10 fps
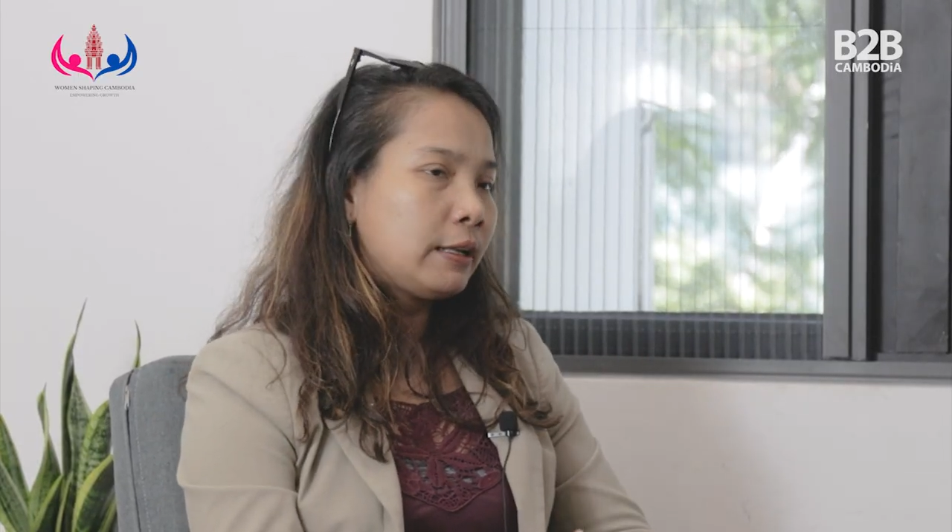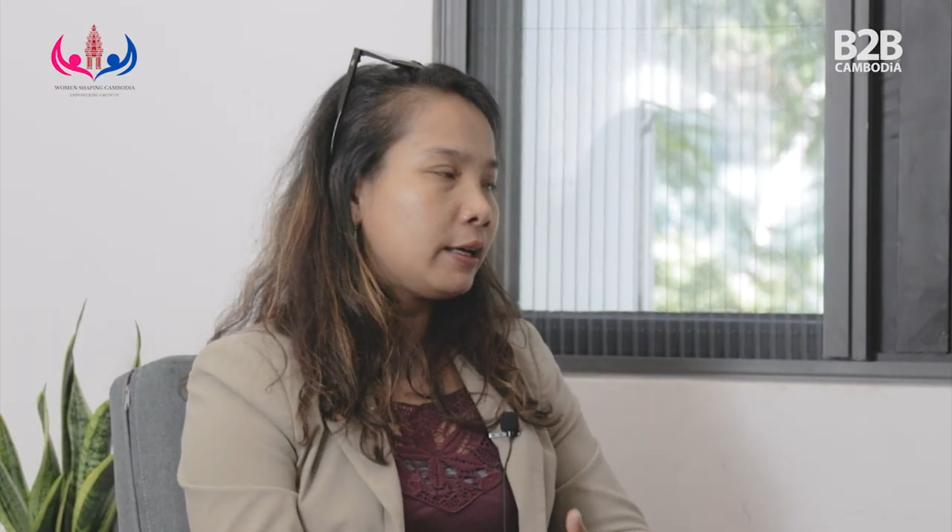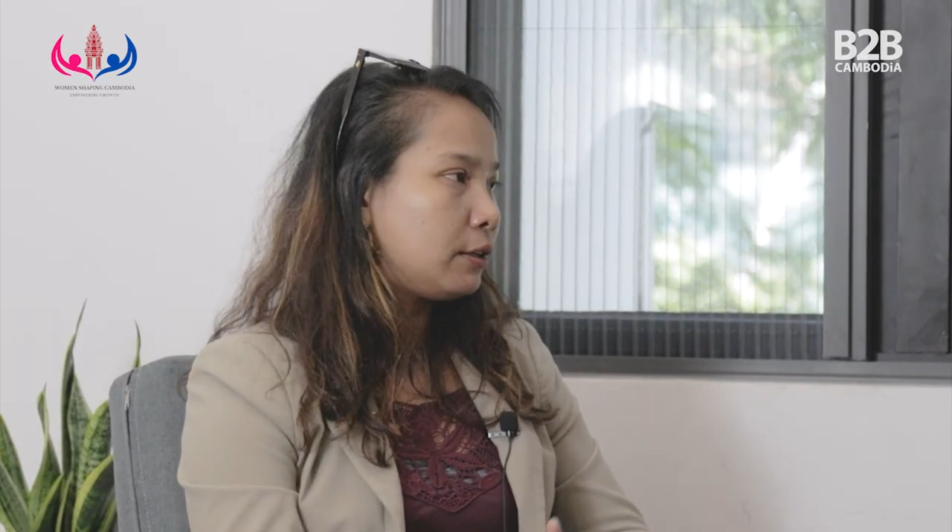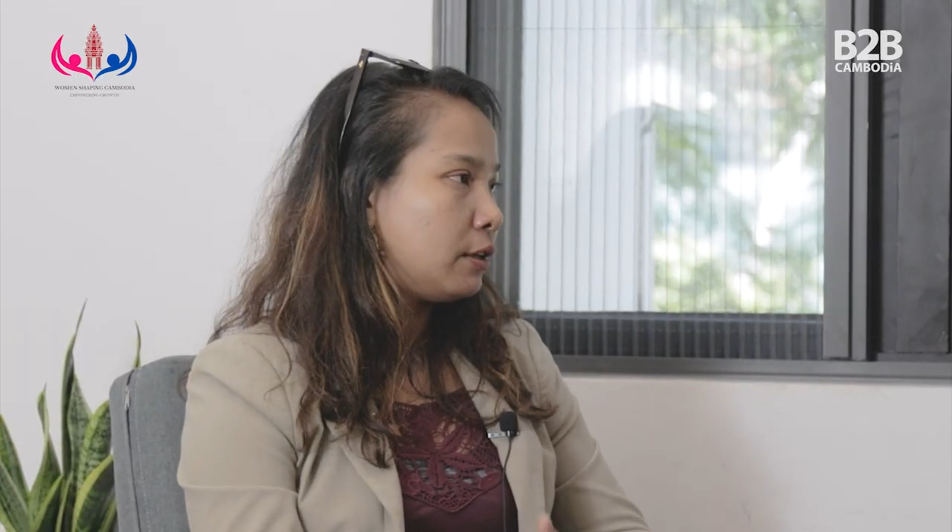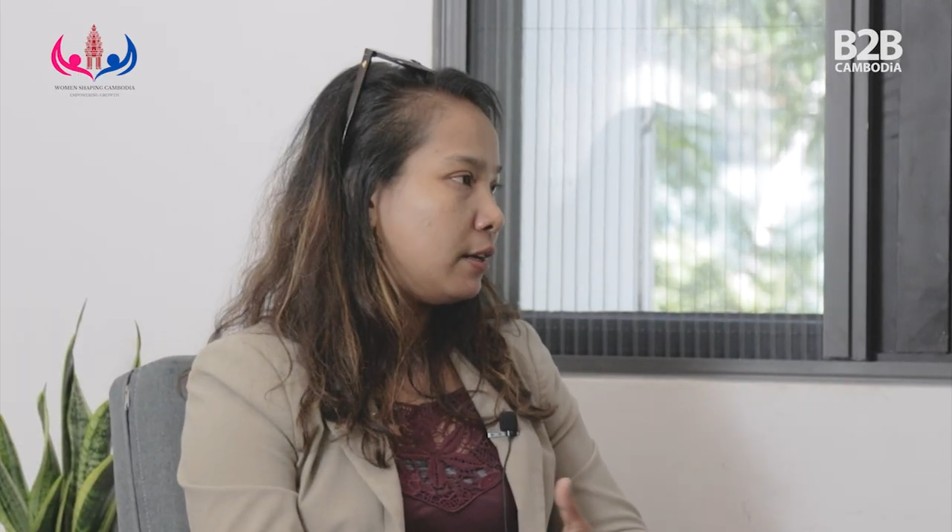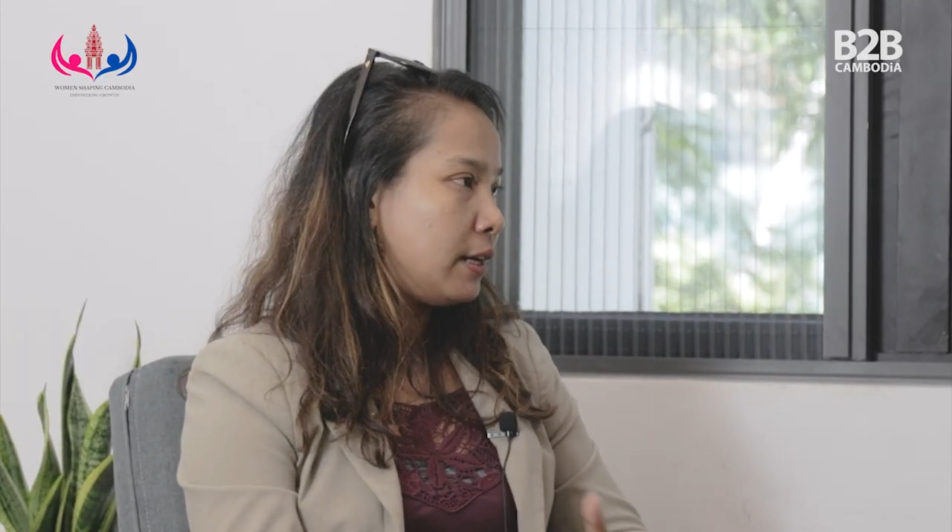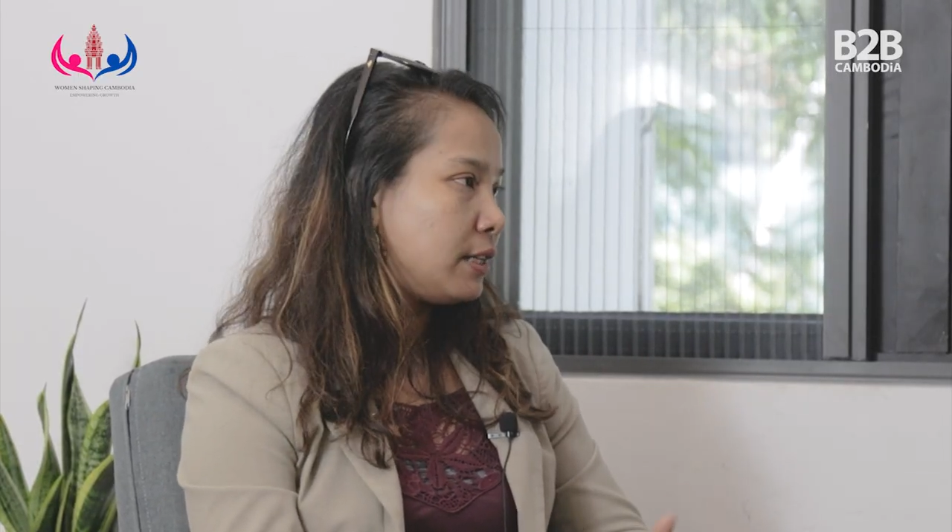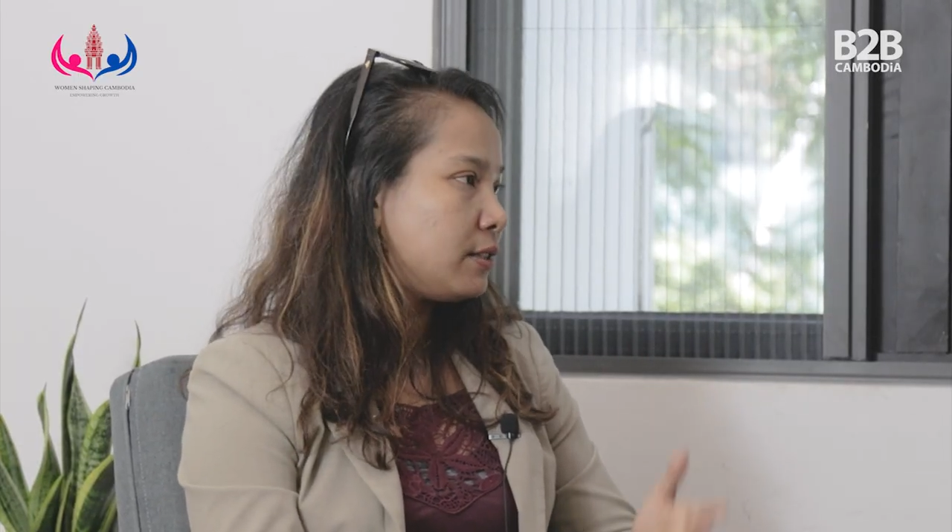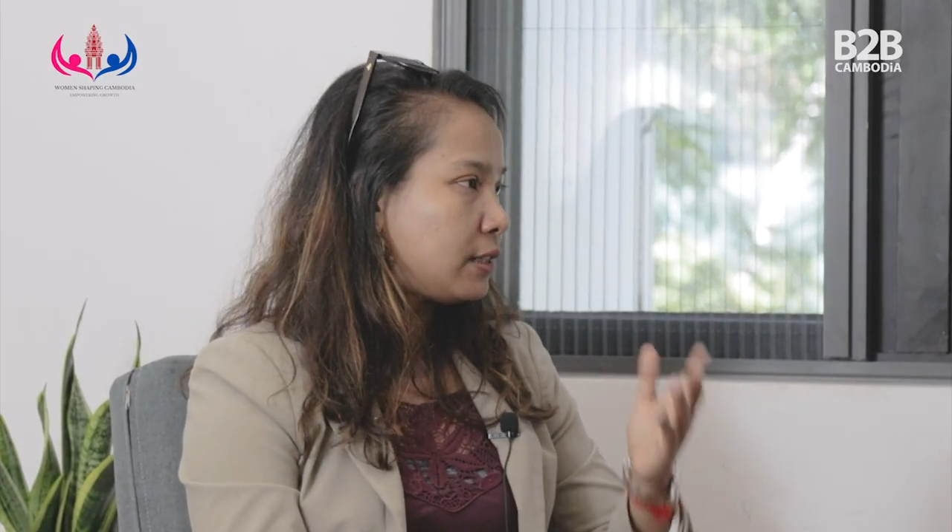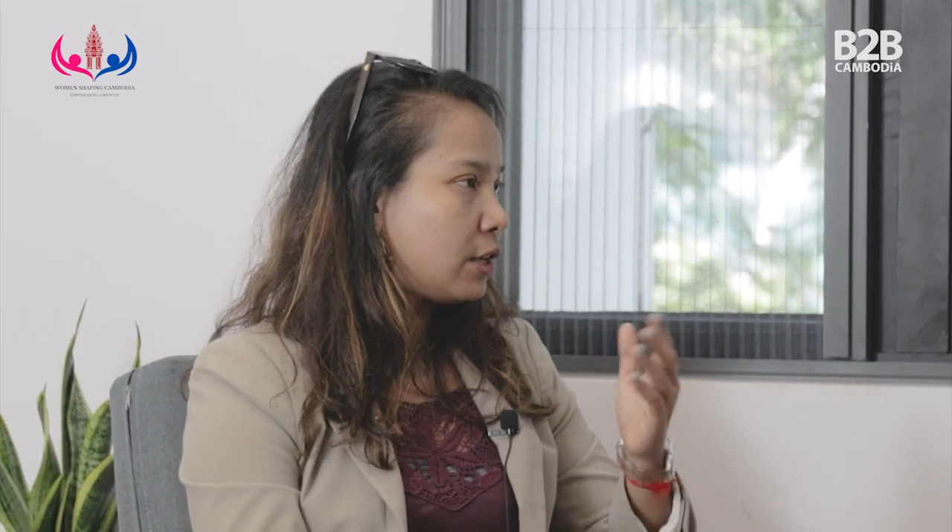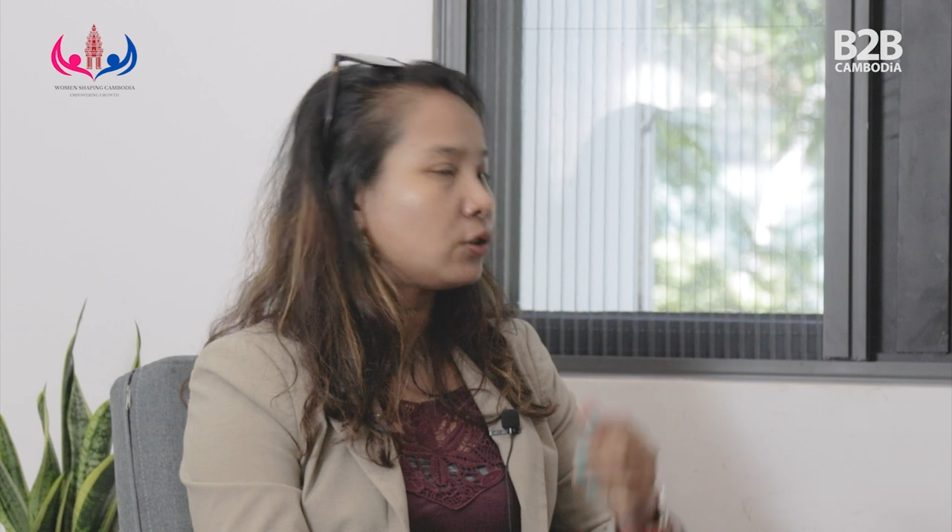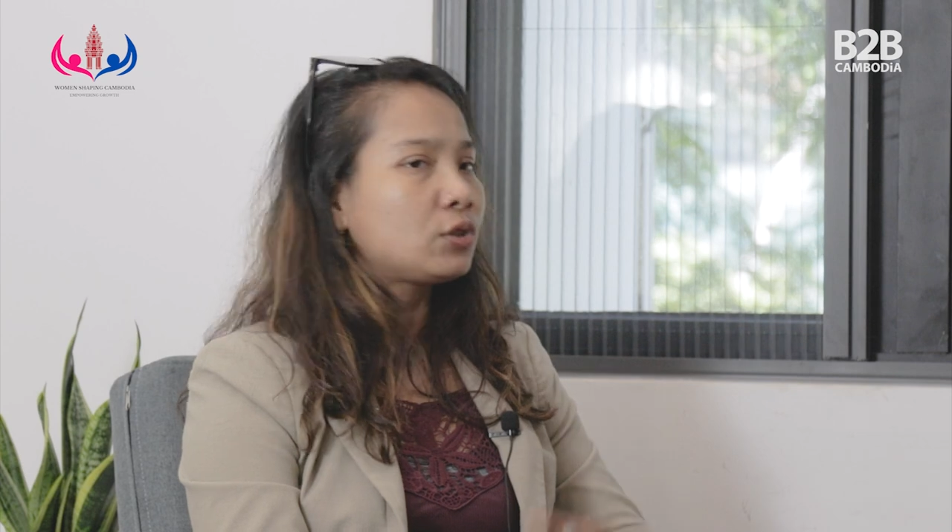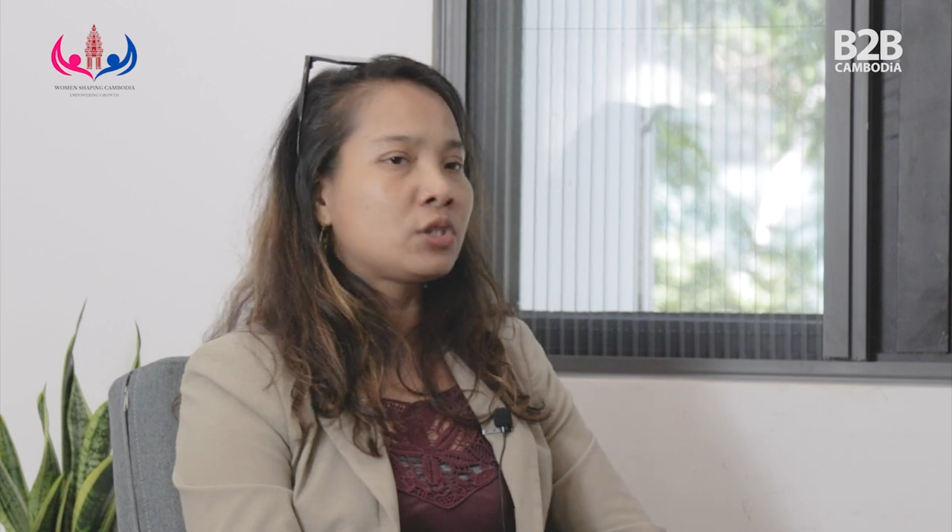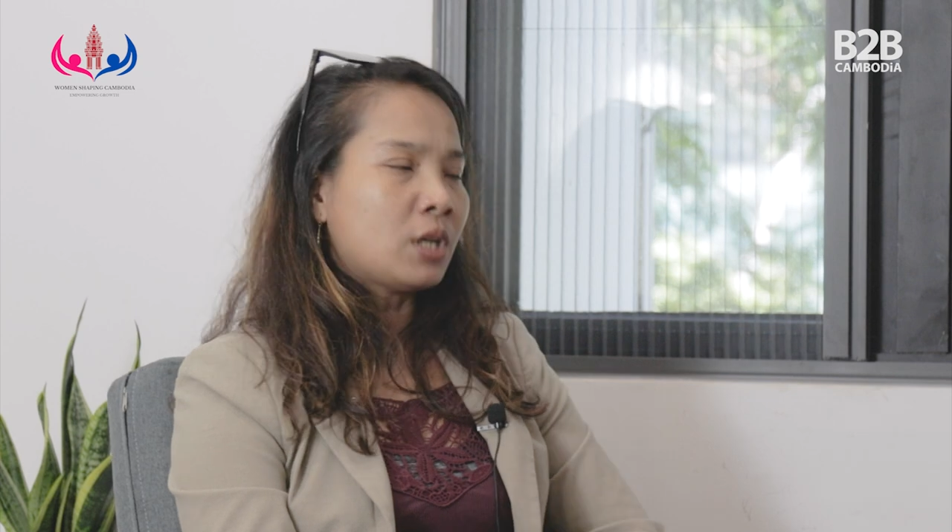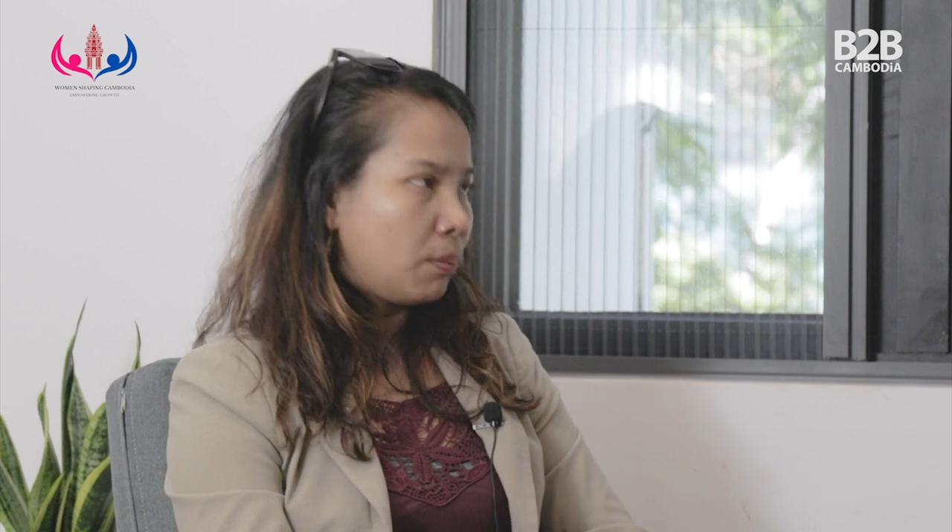let the
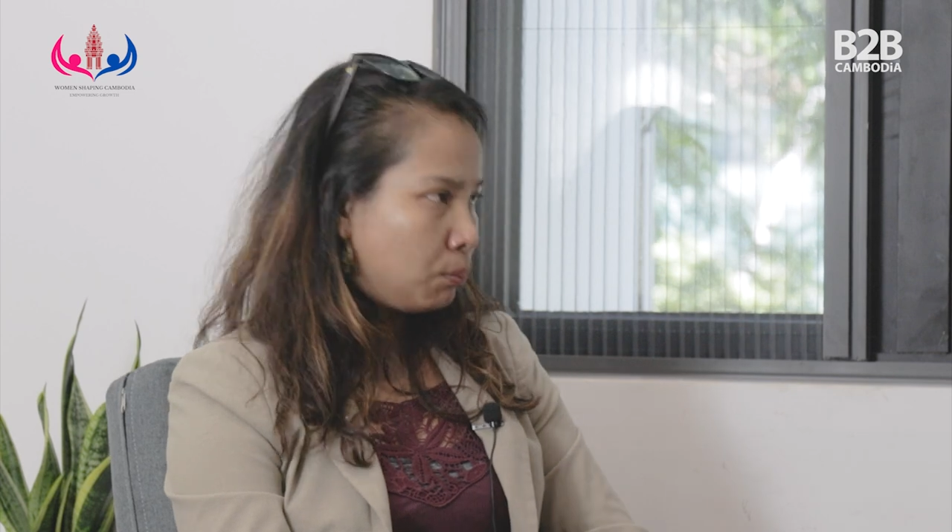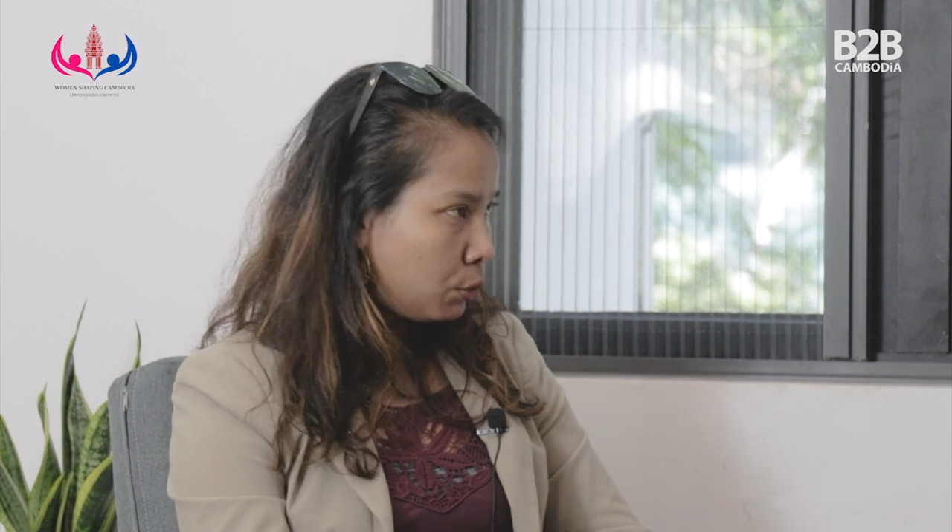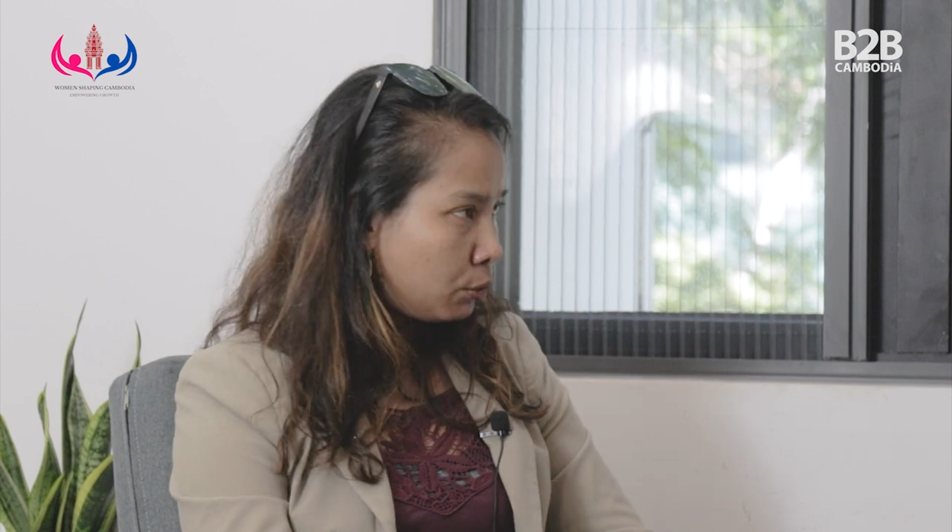naysayers stop